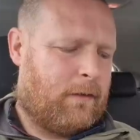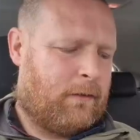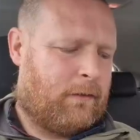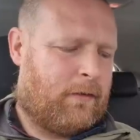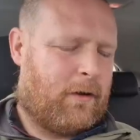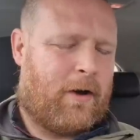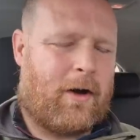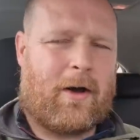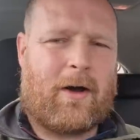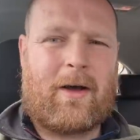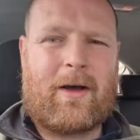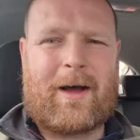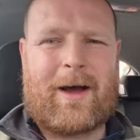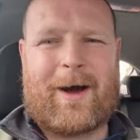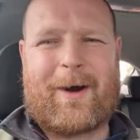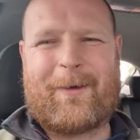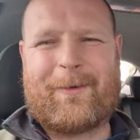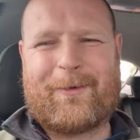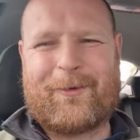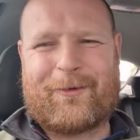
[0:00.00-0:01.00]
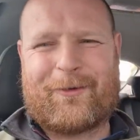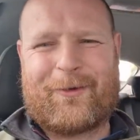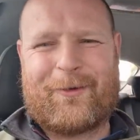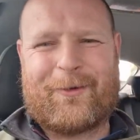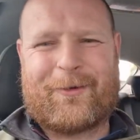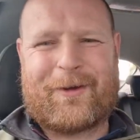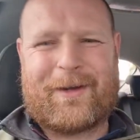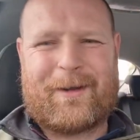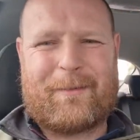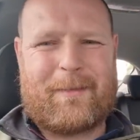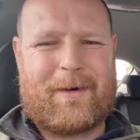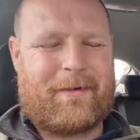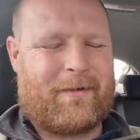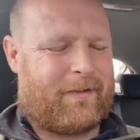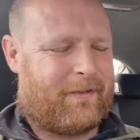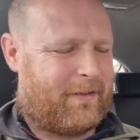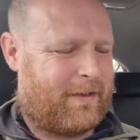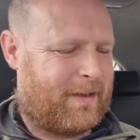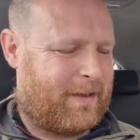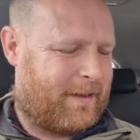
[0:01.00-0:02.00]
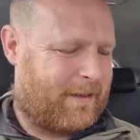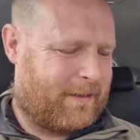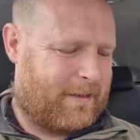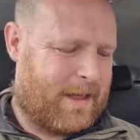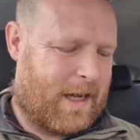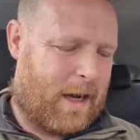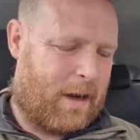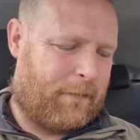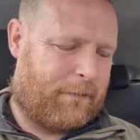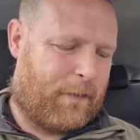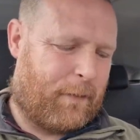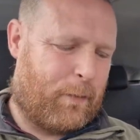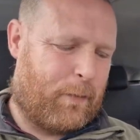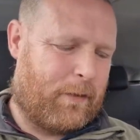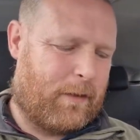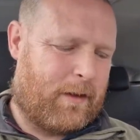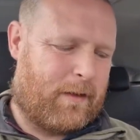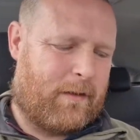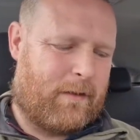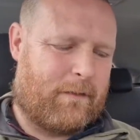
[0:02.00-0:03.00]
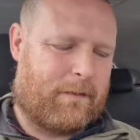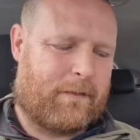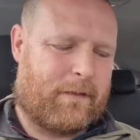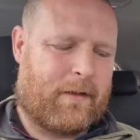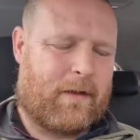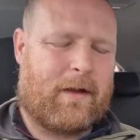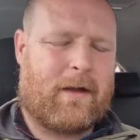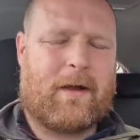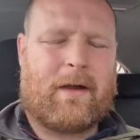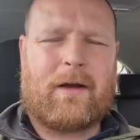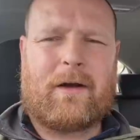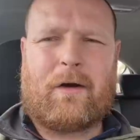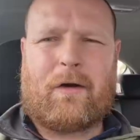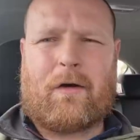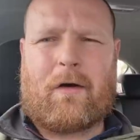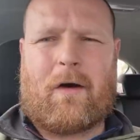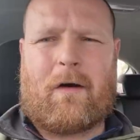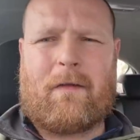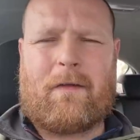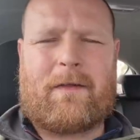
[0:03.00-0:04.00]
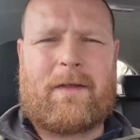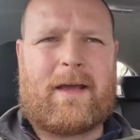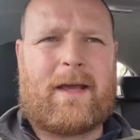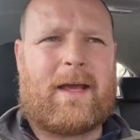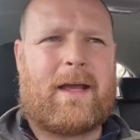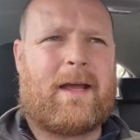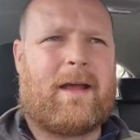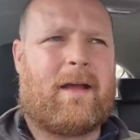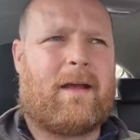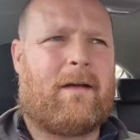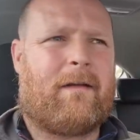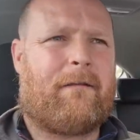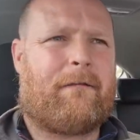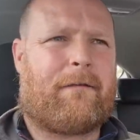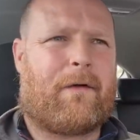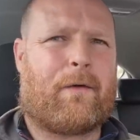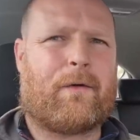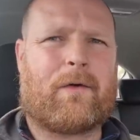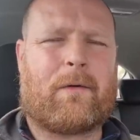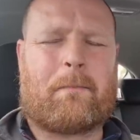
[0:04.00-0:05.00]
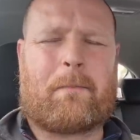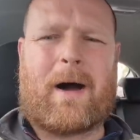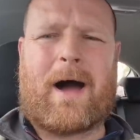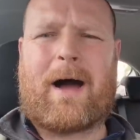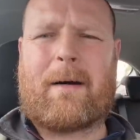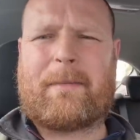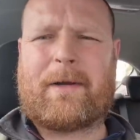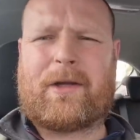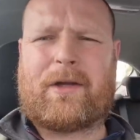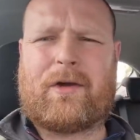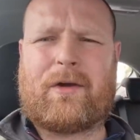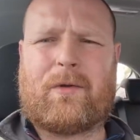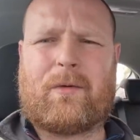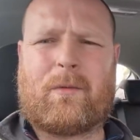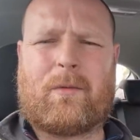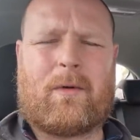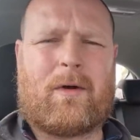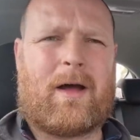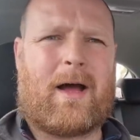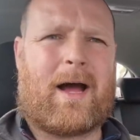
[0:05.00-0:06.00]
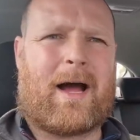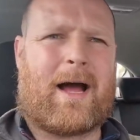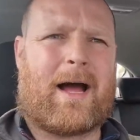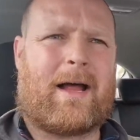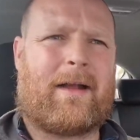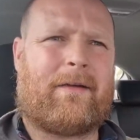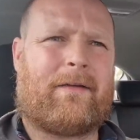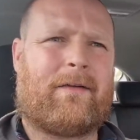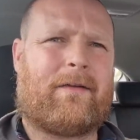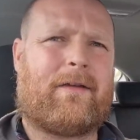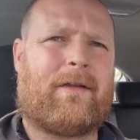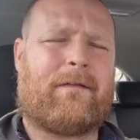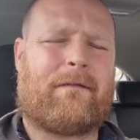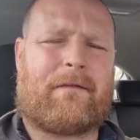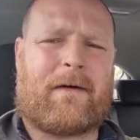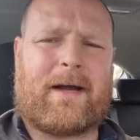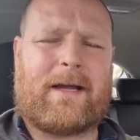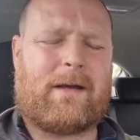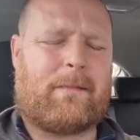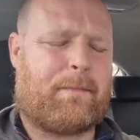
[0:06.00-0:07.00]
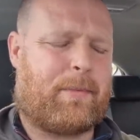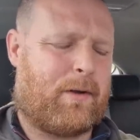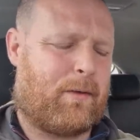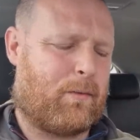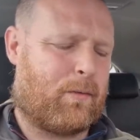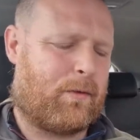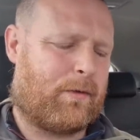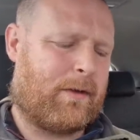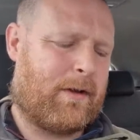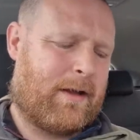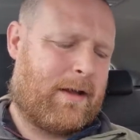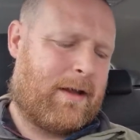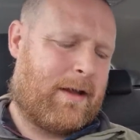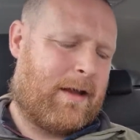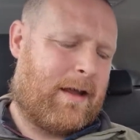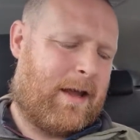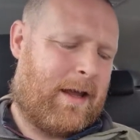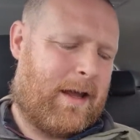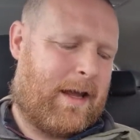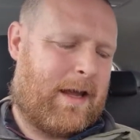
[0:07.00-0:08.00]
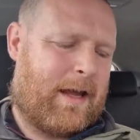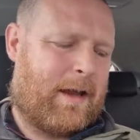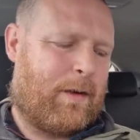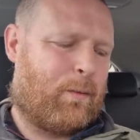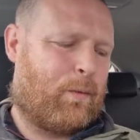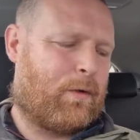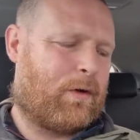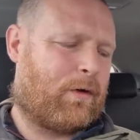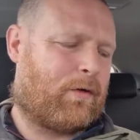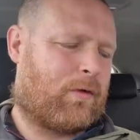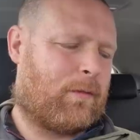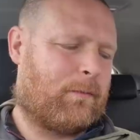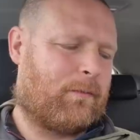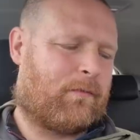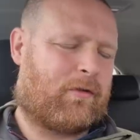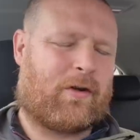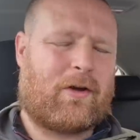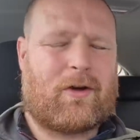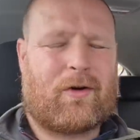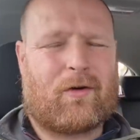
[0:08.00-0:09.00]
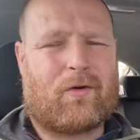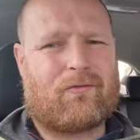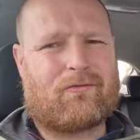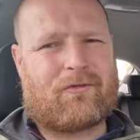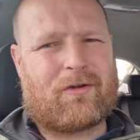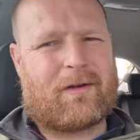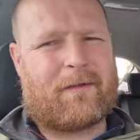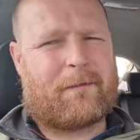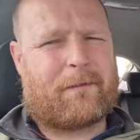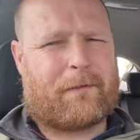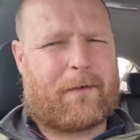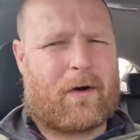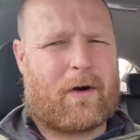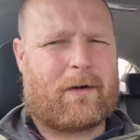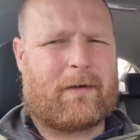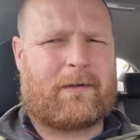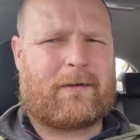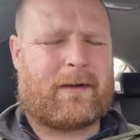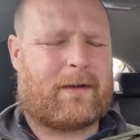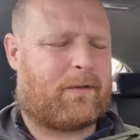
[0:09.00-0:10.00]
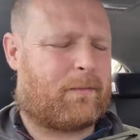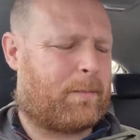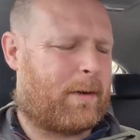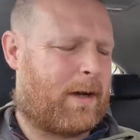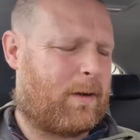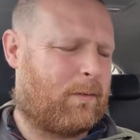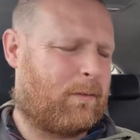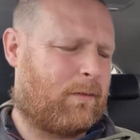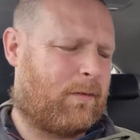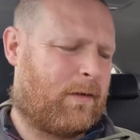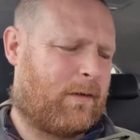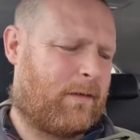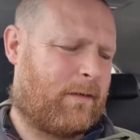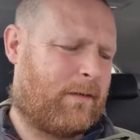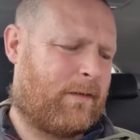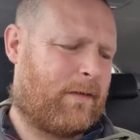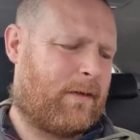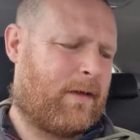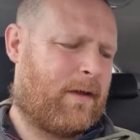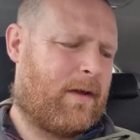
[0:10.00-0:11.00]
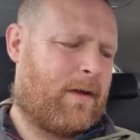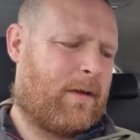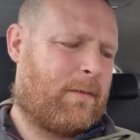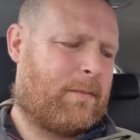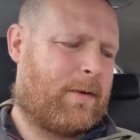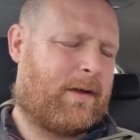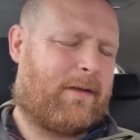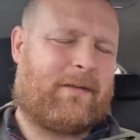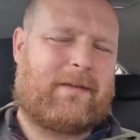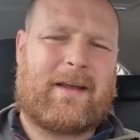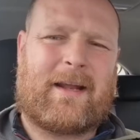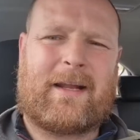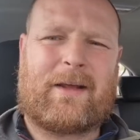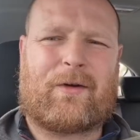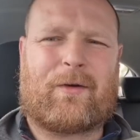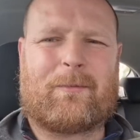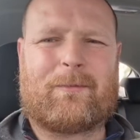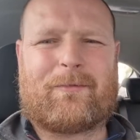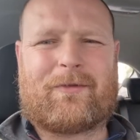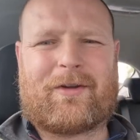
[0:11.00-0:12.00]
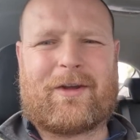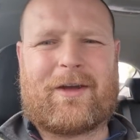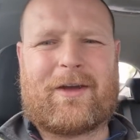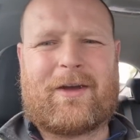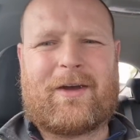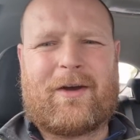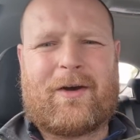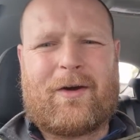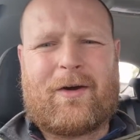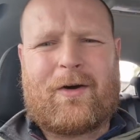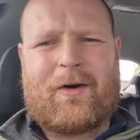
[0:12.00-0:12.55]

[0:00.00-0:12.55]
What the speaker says: So I was just looking at my receipt. Now if I wouldn't have got the fold up barbecue and the fire pit one, it would have come to £146, but instead it come to